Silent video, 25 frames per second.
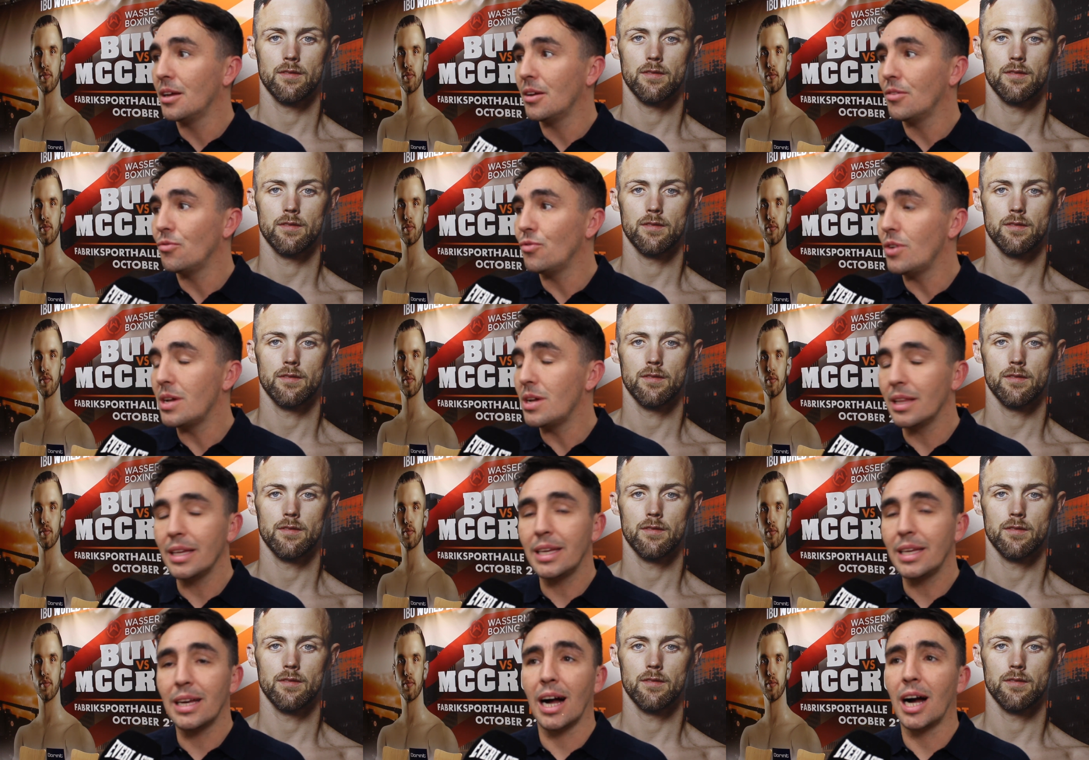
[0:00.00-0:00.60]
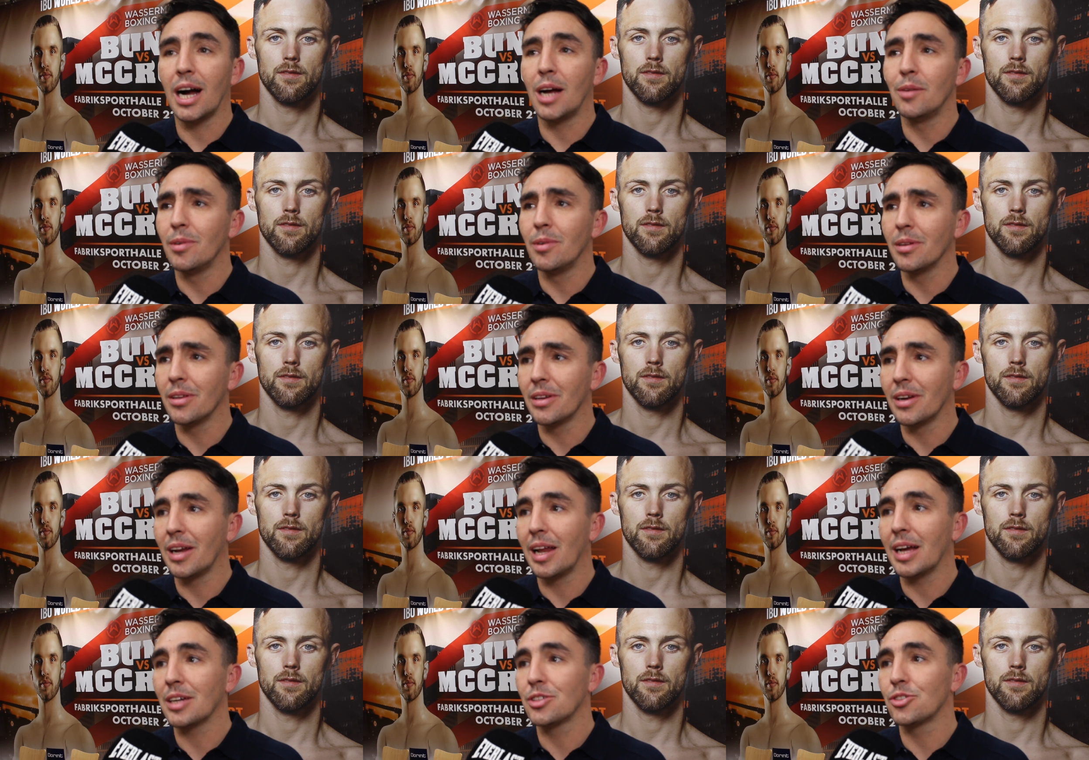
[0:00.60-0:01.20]
Speaker 1: Really calm, really
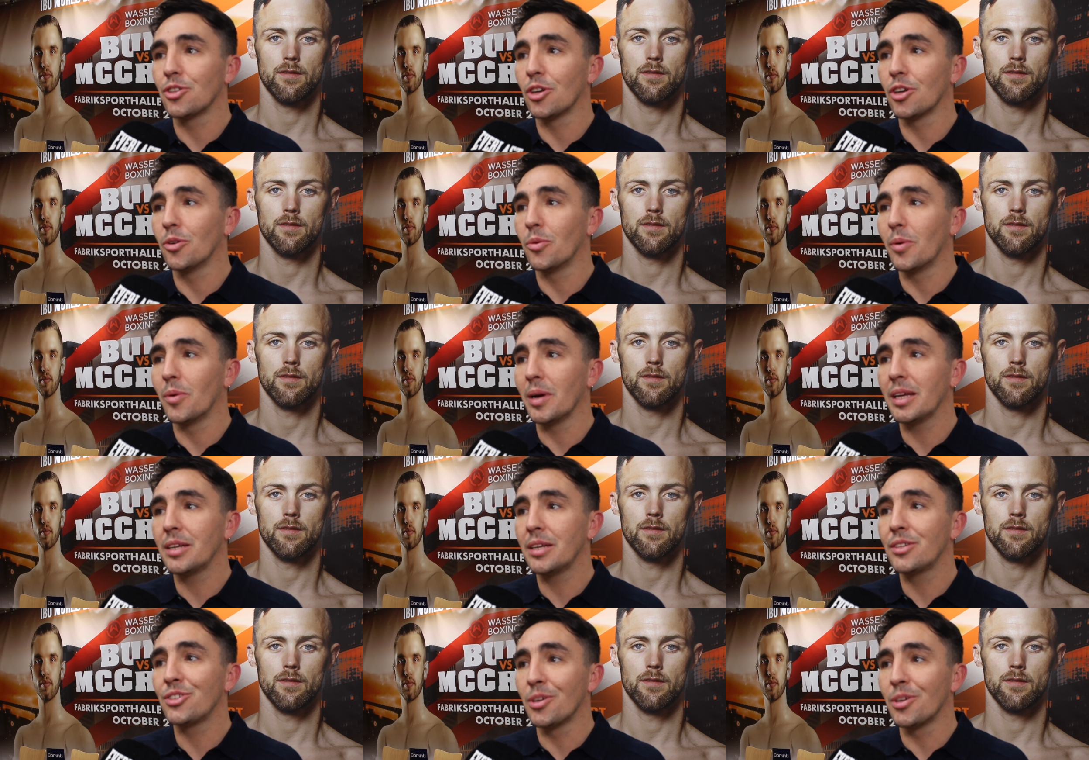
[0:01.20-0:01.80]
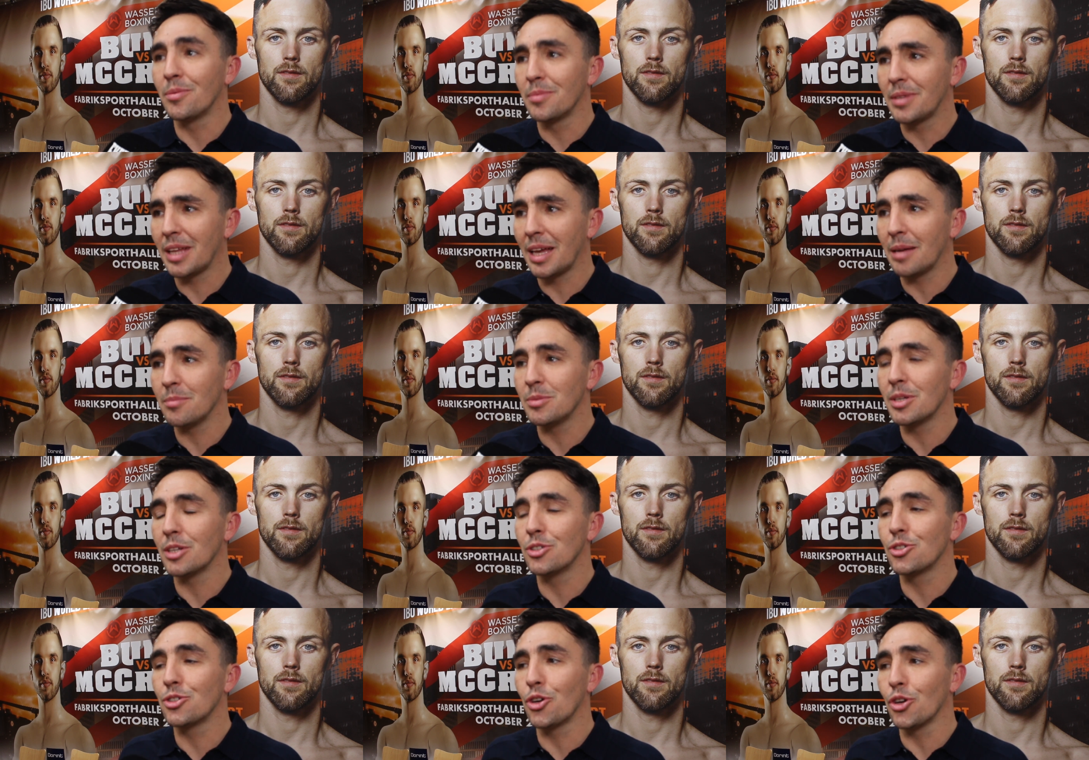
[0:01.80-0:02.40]
relaxed all week. Sometimes
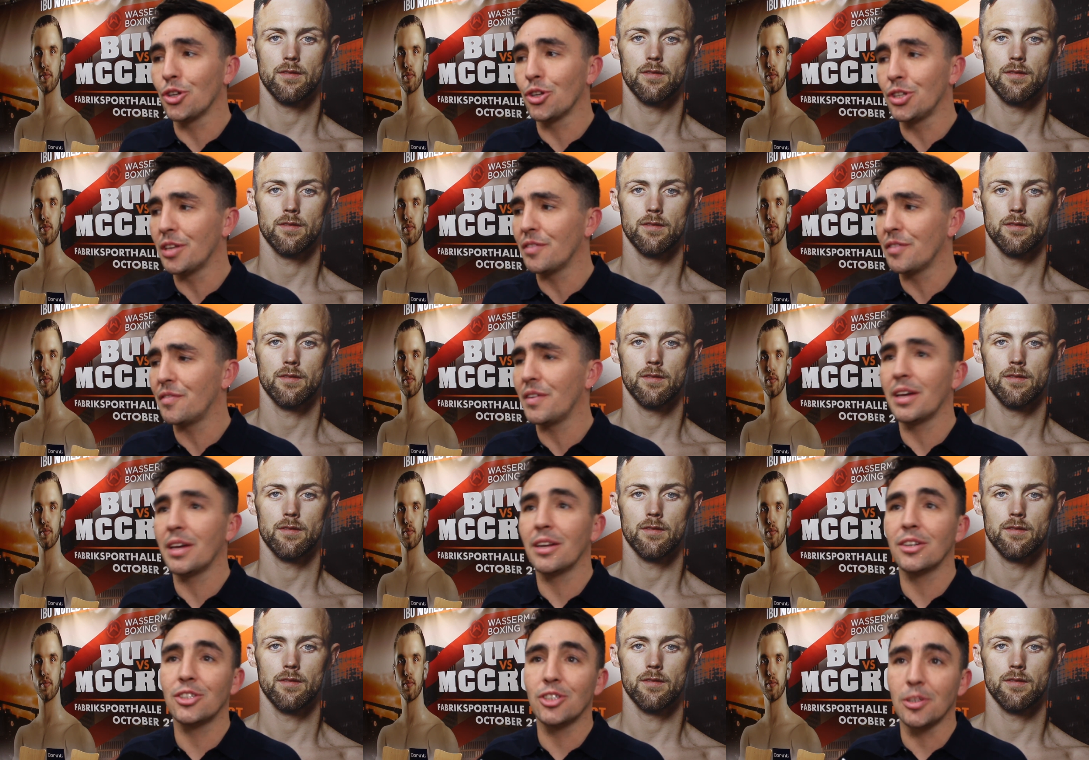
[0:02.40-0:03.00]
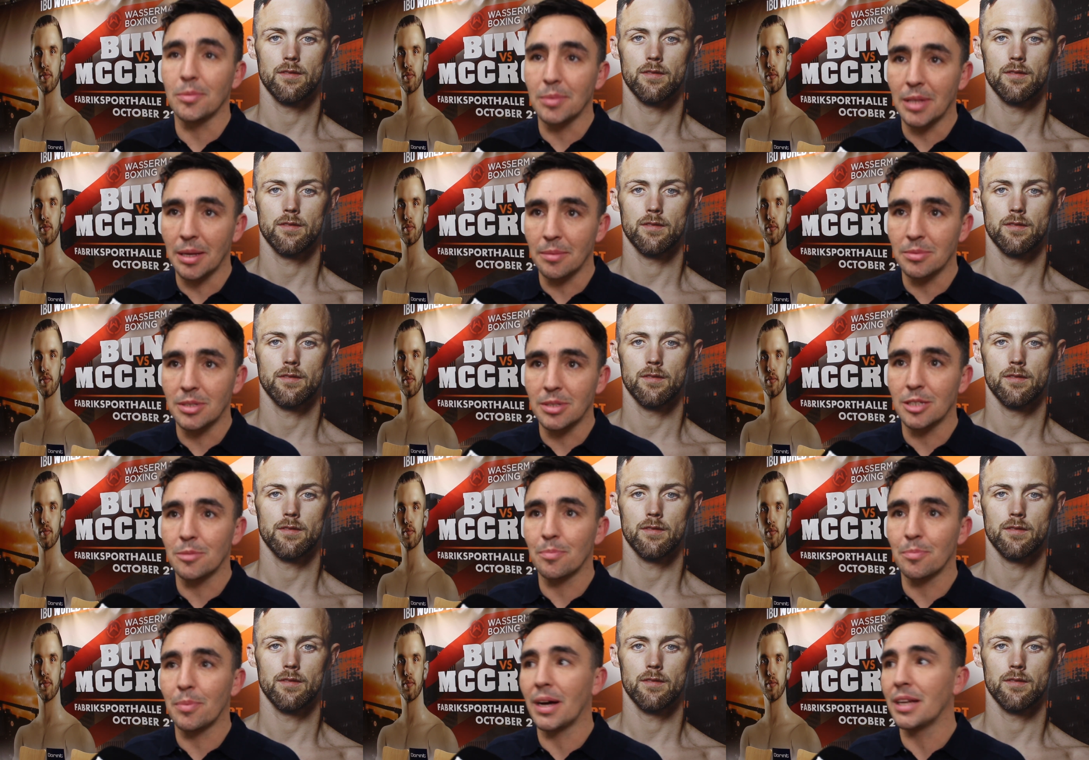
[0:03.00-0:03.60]
that's good in the fighter, sometimes
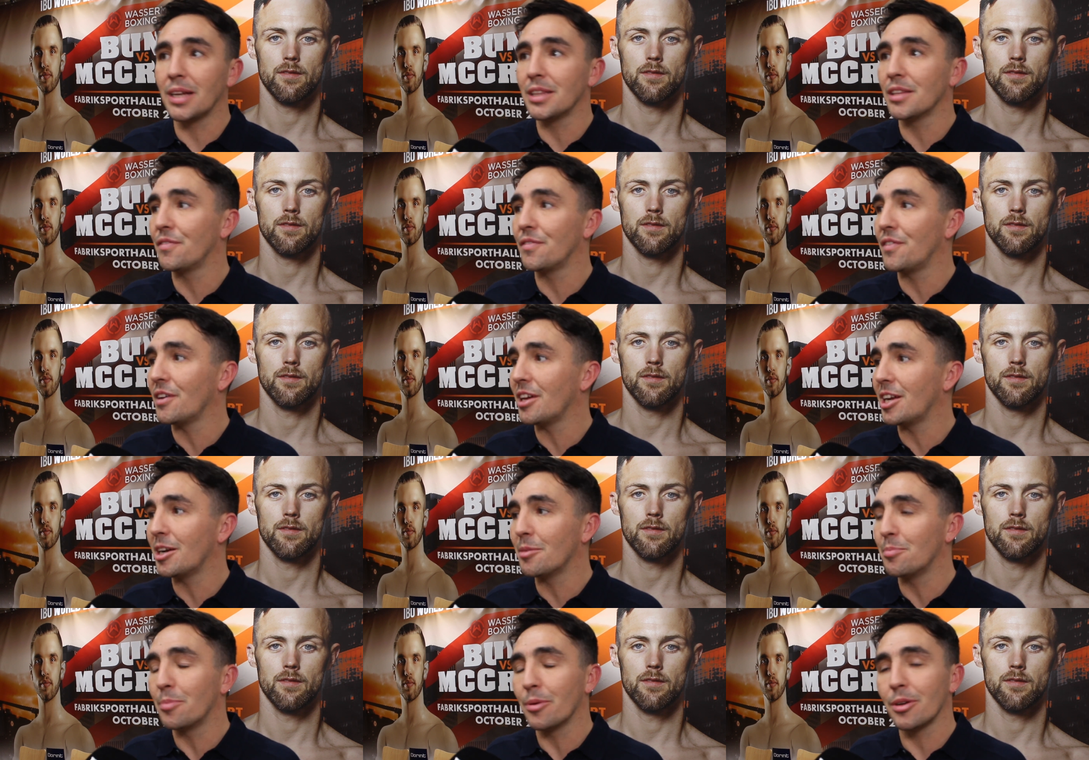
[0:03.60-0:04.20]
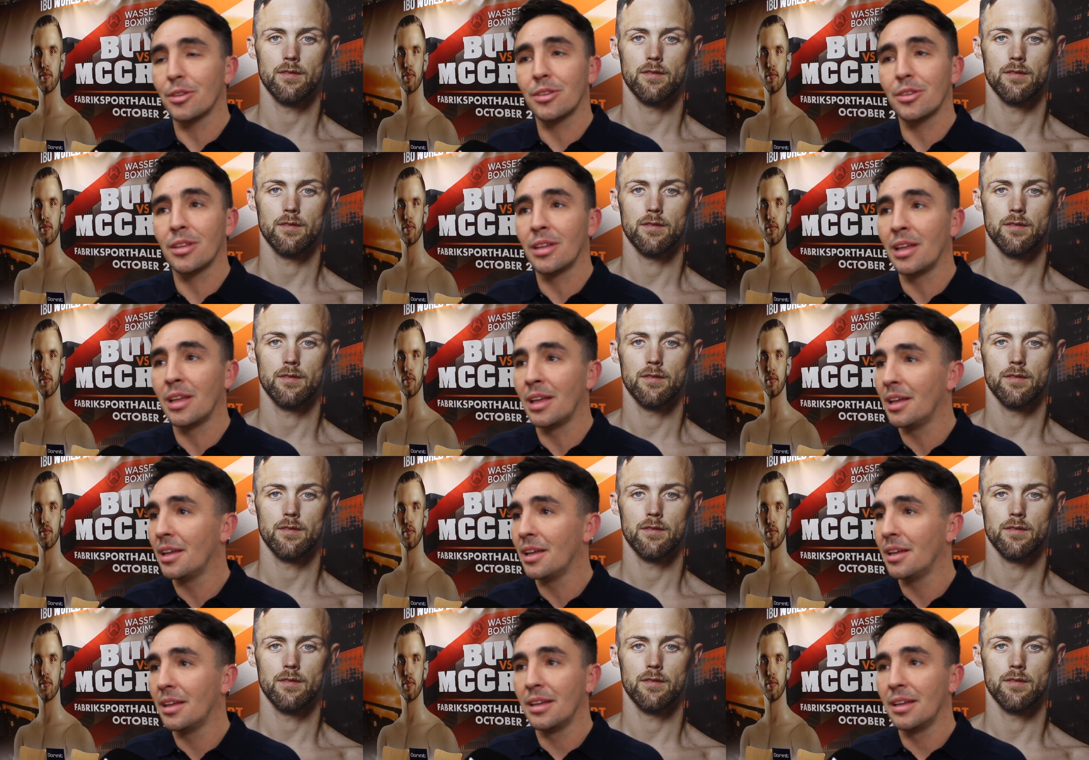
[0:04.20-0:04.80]
that's bad in the fighter, but
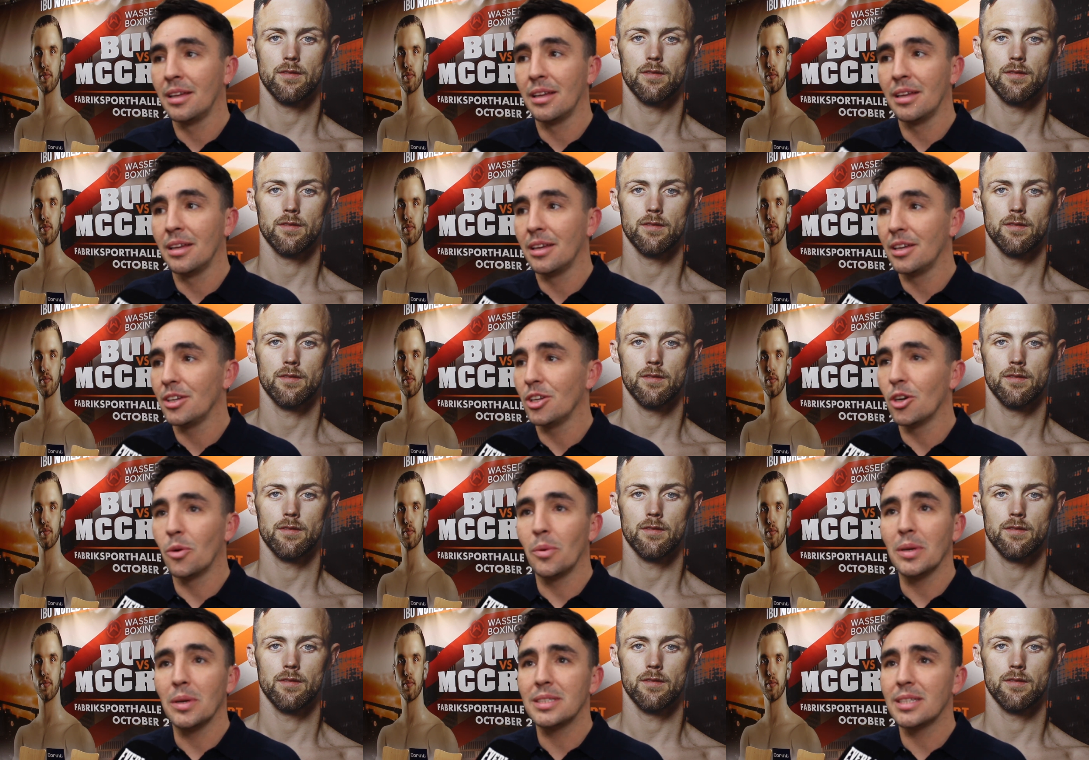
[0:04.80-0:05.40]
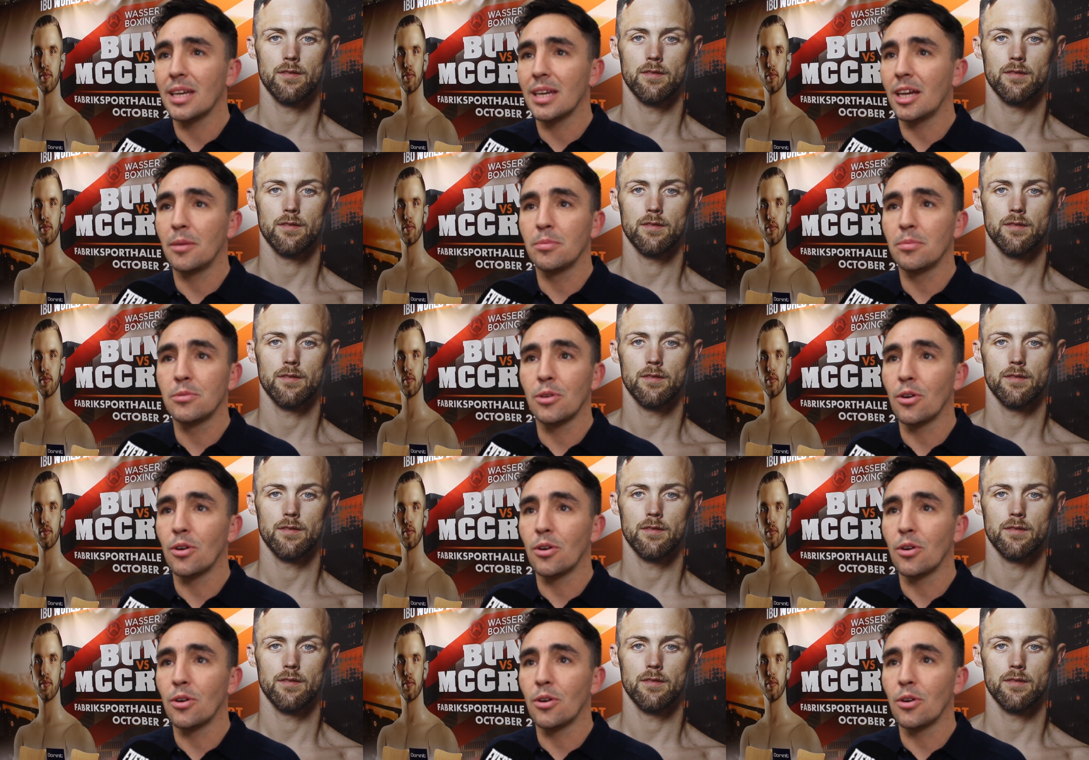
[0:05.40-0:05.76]
you know, we sat up